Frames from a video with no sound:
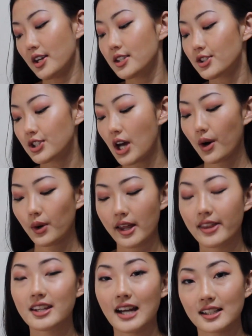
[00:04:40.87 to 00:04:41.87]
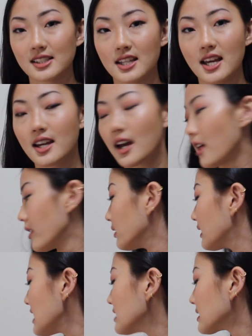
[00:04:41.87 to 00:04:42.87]
So the next thing,
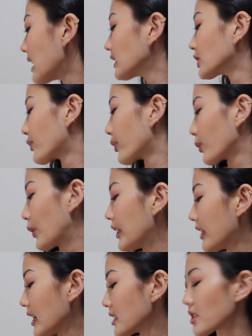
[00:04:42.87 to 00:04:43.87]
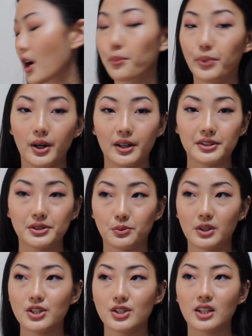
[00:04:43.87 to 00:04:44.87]
these next three things are books,
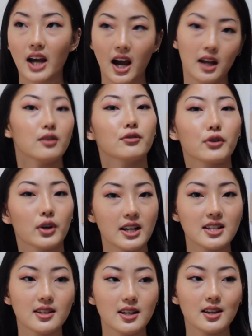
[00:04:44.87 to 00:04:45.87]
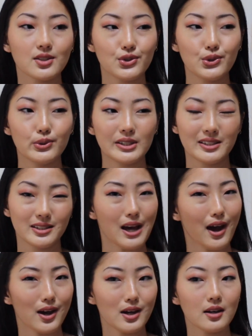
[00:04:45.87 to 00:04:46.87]
which is kind of crazy to
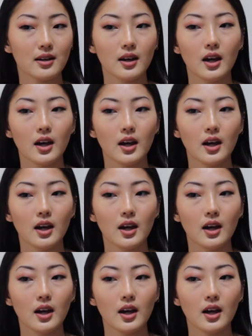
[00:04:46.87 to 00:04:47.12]
say